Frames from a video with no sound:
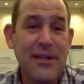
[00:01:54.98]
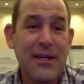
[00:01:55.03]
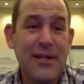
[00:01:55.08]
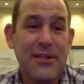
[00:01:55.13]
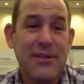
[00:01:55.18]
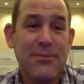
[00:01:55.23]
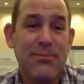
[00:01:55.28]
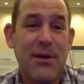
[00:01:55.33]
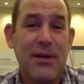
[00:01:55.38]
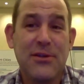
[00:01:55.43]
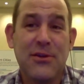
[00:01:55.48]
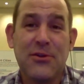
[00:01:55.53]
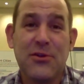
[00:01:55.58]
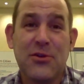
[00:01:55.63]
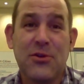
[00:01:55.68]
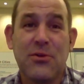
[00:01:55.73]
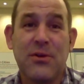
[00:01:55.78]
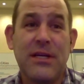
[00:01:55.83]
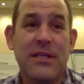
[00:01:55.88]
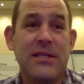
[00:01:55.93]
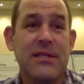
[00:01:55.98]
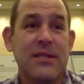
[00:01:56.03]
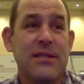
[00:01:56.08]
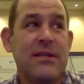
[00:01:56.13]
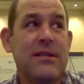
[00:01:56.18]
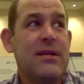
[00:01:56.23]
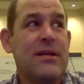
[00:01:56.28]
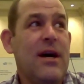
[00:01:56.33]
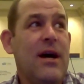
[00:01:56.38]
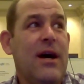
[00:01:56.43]
did get a special
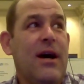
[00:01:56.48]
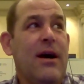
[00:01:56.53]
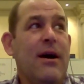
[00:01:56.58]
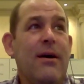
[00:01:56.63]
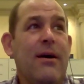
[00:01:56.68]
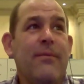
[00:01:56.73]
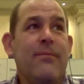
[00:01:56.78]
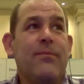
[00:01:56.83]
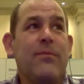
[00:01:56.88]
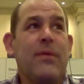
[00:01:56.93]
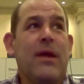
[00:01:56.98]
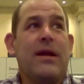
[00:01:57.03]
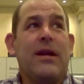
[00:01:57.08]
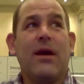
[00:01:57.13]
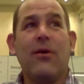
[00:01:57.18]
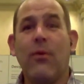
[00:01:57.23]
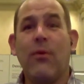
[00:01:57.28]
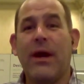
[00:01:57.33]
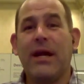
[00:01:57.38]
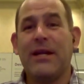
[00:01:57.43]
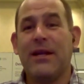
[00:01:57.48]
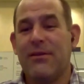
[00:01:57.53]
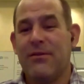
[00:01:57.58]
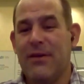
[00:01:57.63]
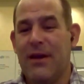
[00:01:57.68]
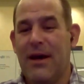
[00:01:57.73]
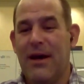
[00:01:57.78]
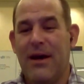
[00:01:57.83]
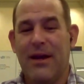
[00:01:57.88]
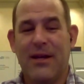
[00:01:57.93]
treat uh, and I
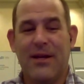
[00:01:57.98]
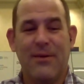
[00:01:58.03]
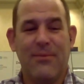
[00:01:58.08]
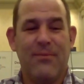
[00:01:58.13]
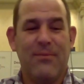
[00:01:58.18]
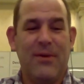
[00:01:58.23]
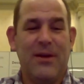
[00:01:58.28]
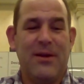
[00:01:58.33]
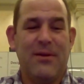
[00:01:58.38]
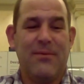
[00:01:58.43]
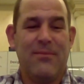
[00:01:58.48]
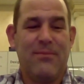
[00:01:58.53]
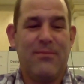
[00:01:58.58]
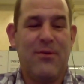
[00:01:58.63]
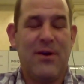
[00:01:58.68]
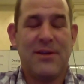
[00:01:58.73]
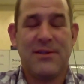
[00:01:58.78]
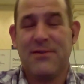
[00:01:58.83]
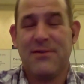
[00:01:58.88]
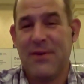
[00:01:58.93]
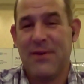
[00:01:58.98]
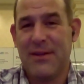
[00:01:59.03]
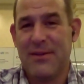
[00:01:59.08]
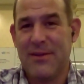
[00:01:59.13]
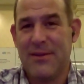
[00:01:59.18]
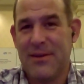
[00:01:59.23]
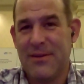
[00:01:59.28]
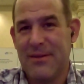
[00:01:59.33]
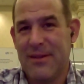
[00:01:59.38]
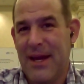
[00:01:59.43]
waited uh, in, a, in a press
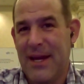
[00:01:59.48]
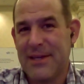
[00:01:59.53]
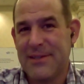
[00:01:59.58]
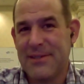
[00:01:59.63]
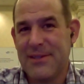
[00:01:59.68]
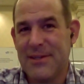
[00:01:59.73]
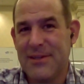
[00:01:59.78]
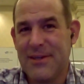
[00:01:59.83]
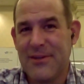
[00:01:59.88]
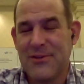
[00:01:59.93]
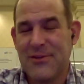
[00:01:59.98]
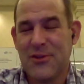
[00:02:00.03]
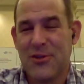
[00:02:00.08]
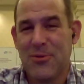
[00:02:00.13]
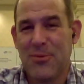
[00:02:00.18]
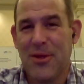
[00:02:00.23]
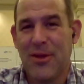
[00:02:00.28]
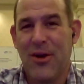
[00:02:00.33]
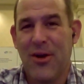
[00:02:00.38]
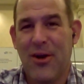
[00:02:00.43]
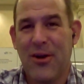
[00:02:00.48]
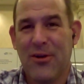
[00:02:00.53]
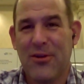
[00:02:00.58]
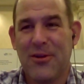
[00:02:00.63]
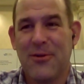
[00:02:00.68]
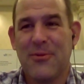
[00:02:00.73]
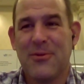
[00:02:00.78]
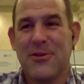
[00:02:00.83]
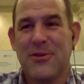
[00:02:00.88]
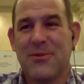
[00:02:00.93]
event that lasted considerably longer
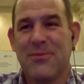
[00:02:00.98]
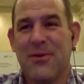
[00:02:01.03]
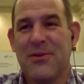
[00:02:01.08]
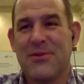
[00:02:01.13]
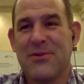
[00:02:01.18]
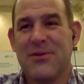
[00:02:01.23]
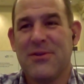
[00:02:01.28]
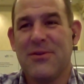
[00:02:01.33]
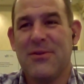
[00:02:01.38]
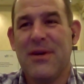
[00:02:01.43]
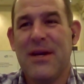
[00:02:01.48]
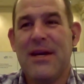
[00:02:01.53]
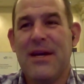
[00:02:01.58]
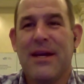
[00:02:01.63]
than it was supposed to